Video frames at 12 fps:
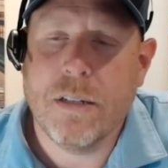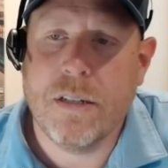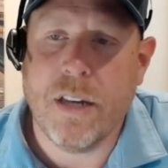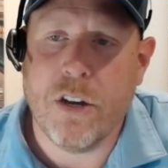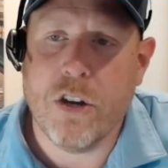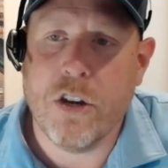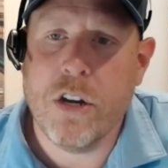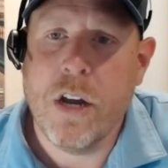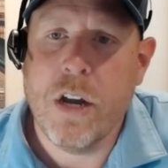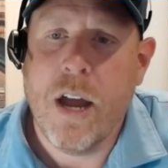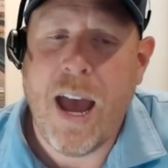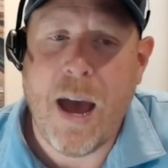dinner,
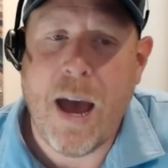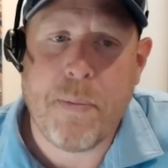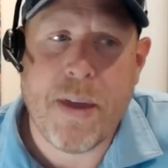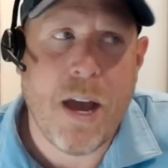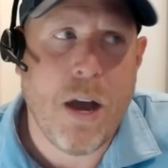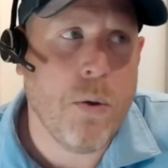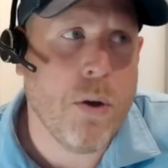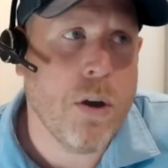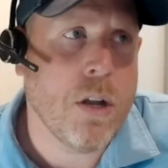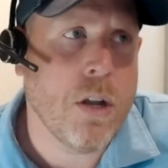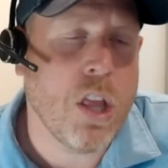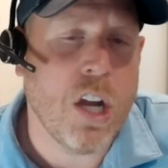happy
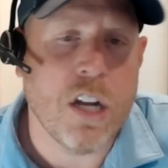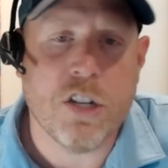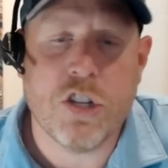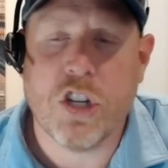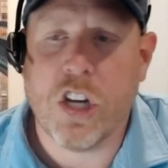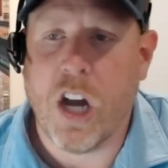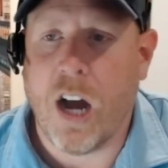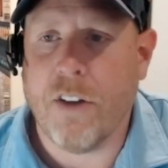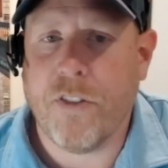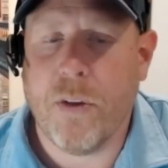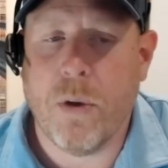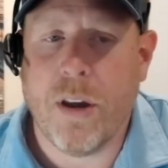hour, lunch,
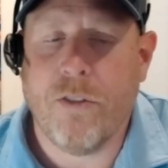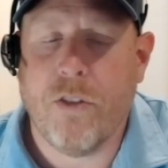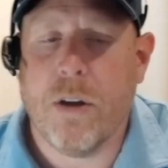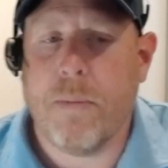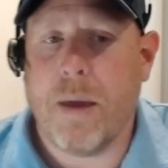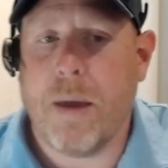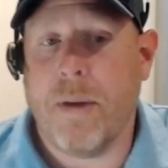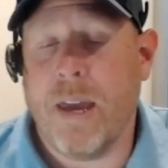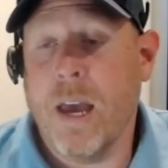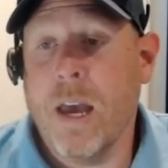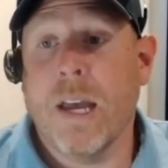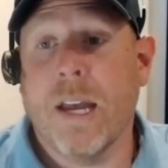coffee, whatever it may
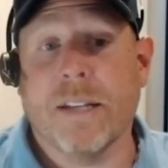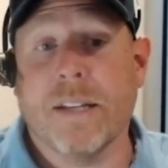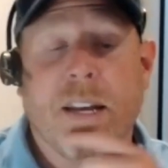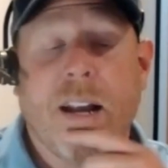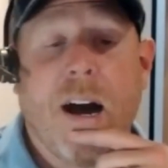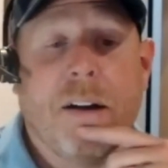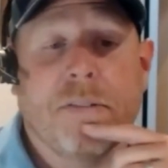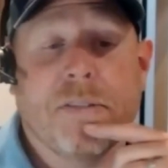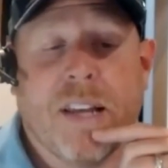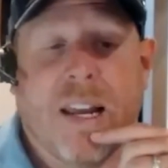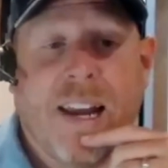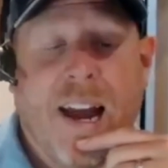be. It's an
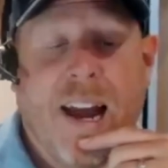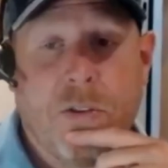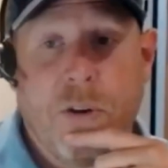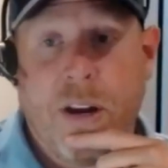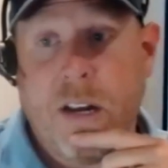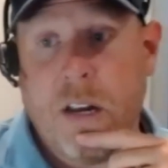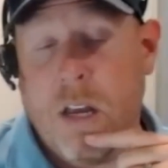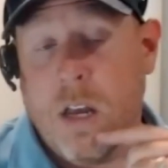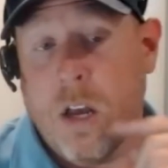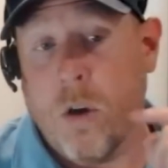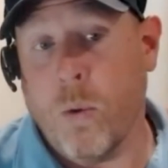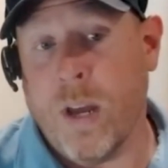off-site gathering
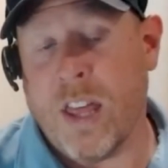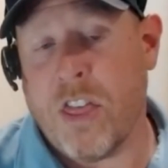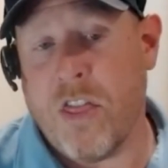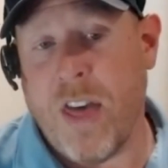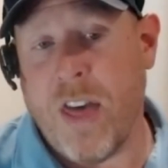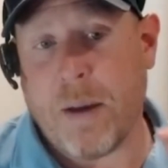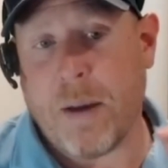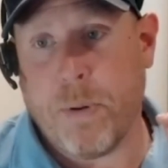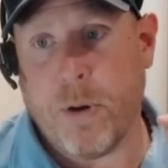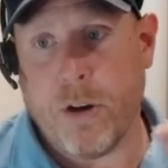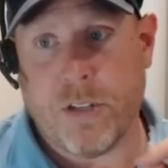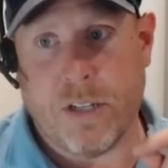with that
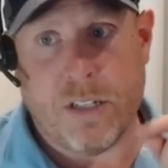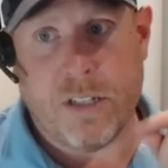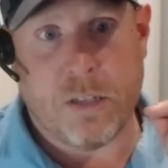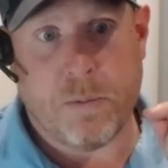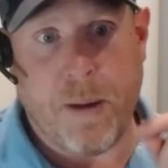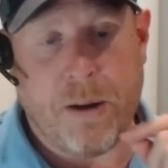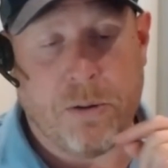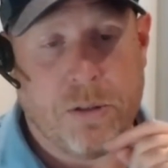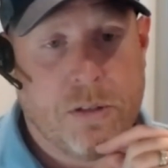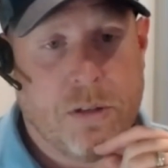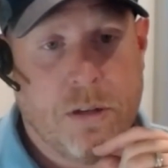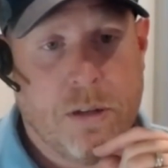person's
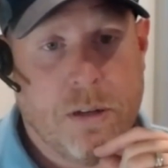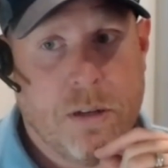spouse,